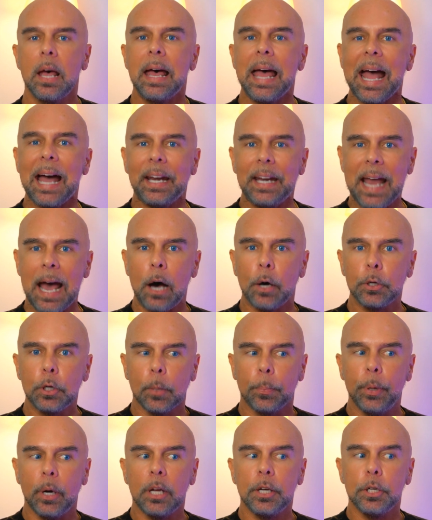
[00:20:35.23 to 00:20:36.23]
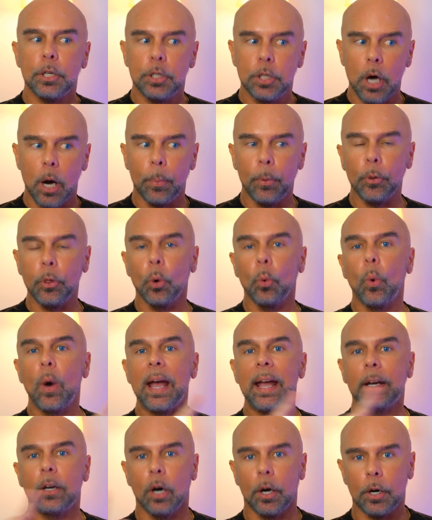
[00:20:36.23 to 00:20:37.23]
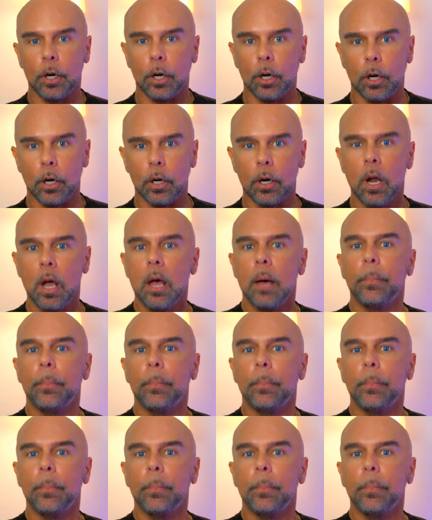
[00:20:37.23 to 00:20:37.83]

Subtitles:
and now you're putting double the weight on her